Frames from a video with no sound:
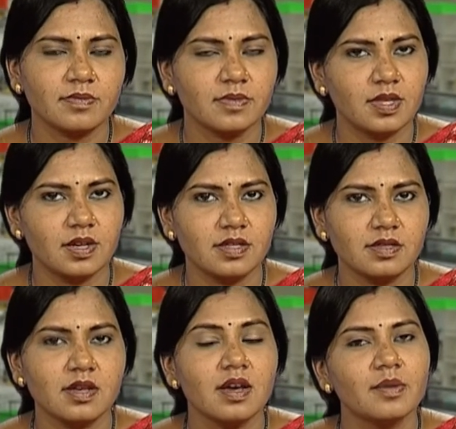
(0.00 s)
Thus,
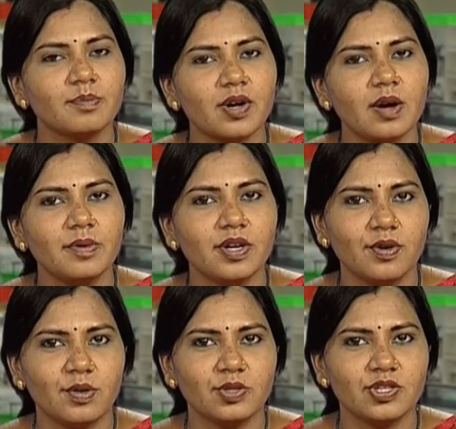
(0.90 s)
proper
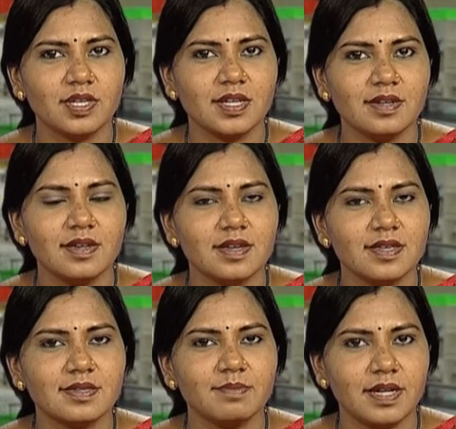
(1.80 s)
homogeneity
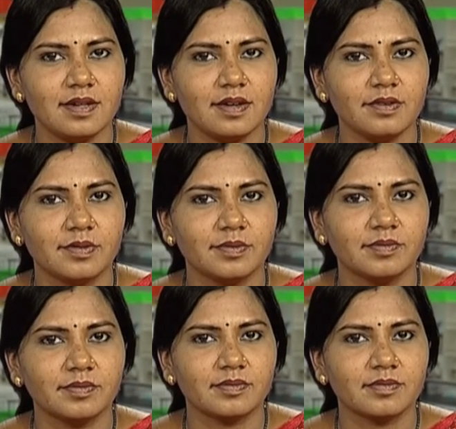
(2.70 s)
is maintained.
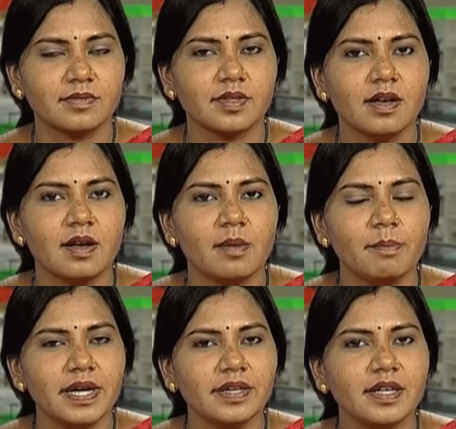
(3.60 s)

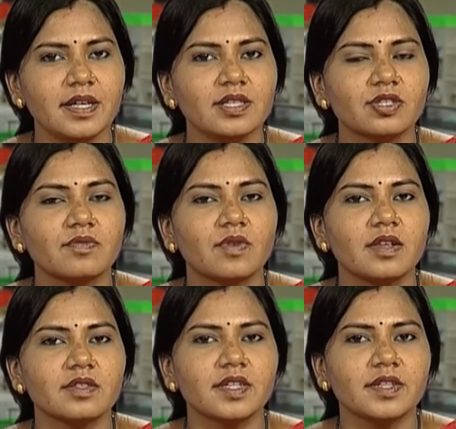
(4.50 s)
Maintenance of
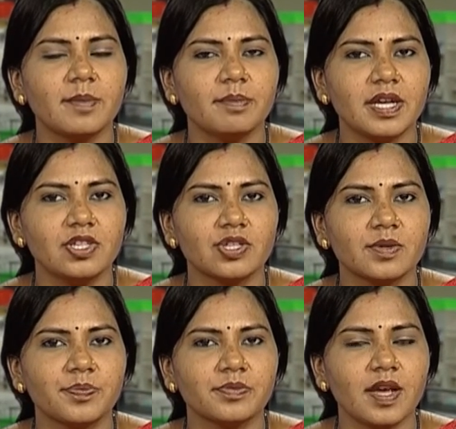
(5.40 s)
constant temperature
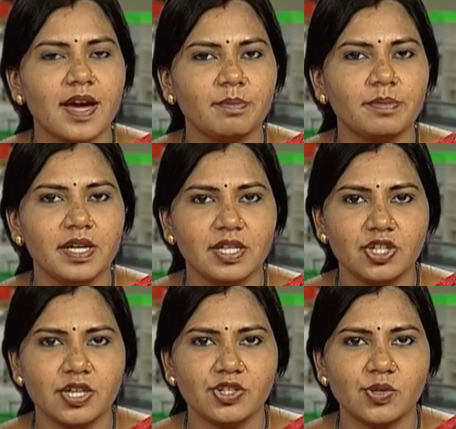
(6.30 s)
and pH
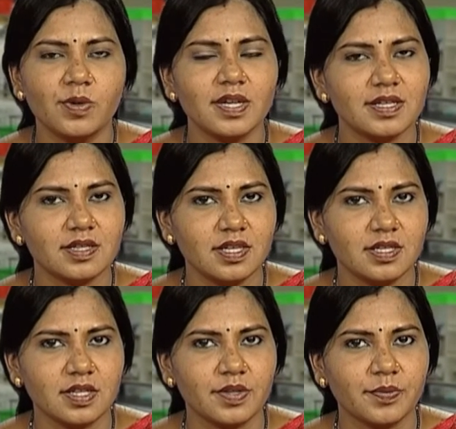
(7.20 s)
control is
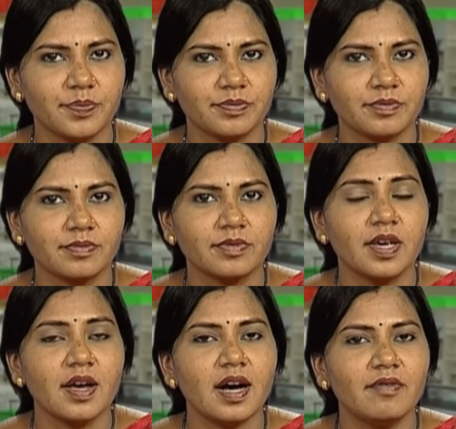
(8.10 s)
easy.
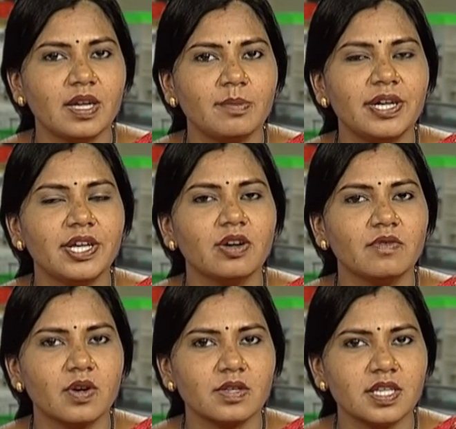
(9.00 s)
Availability of
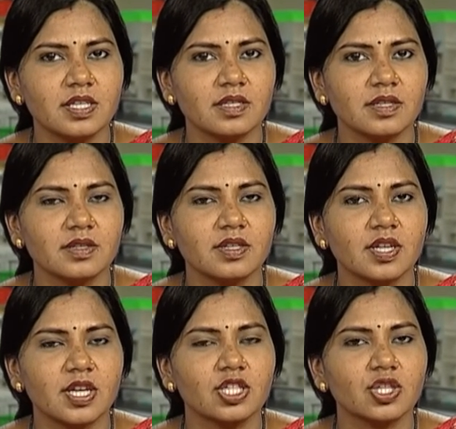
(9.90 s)
oxygen
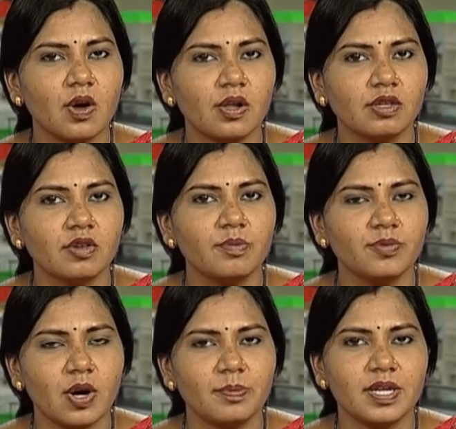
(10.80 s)
is also
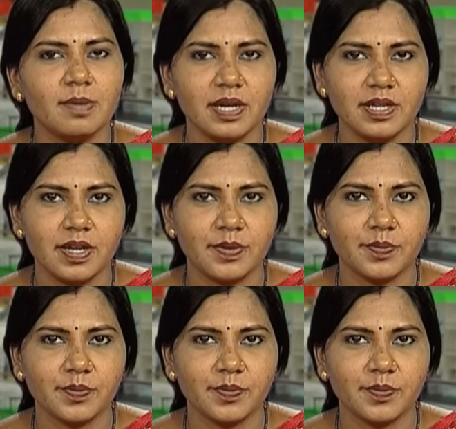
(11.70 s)
properly maintained.